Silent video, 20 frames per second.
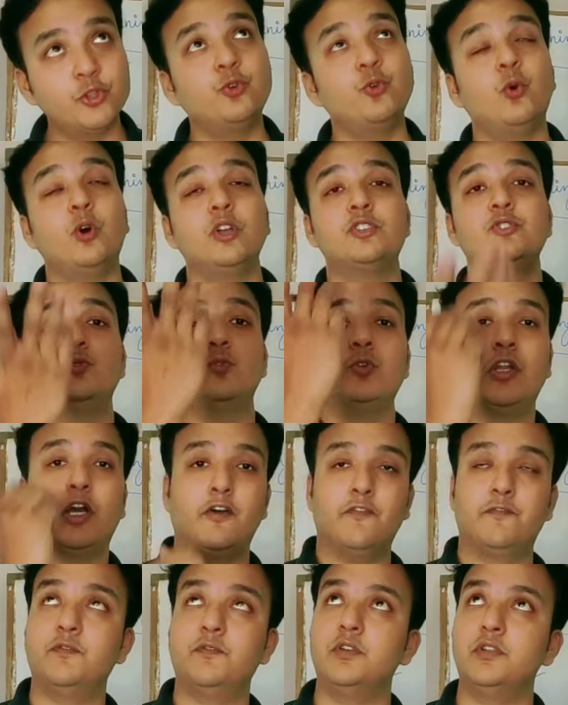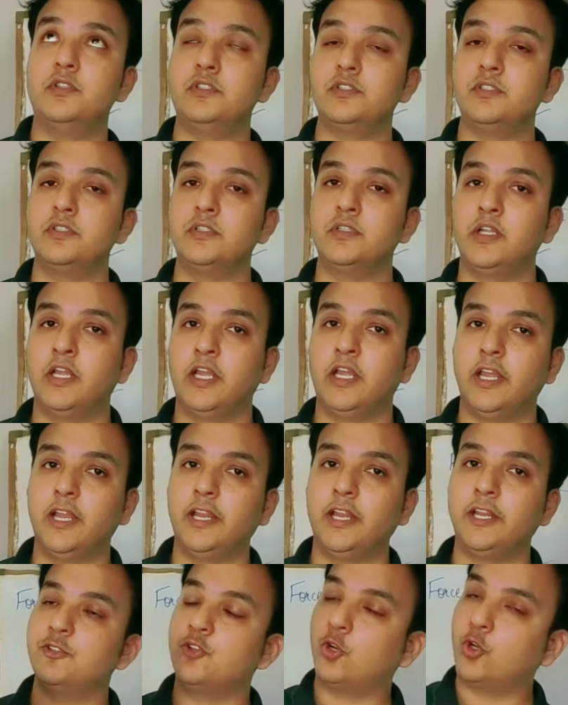throw a stone upwards,
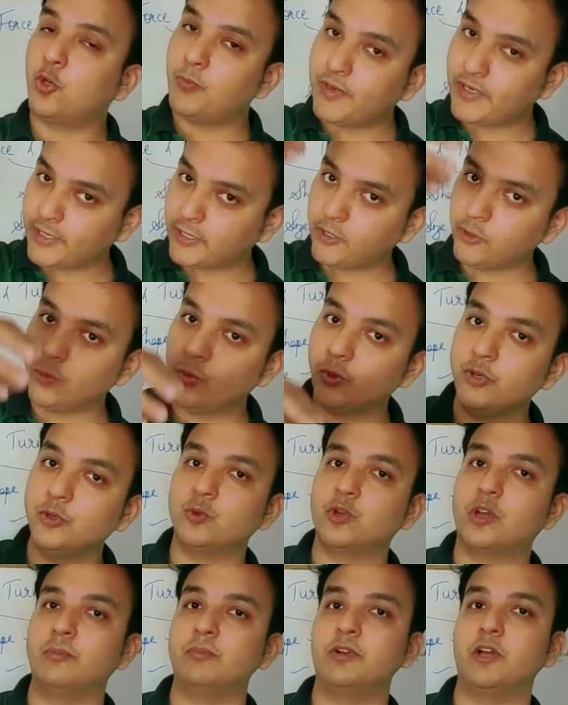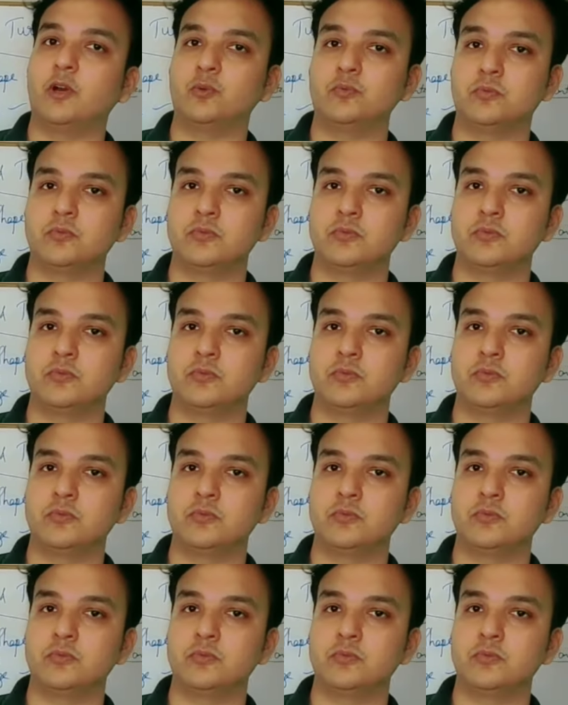it is automatically going to come down.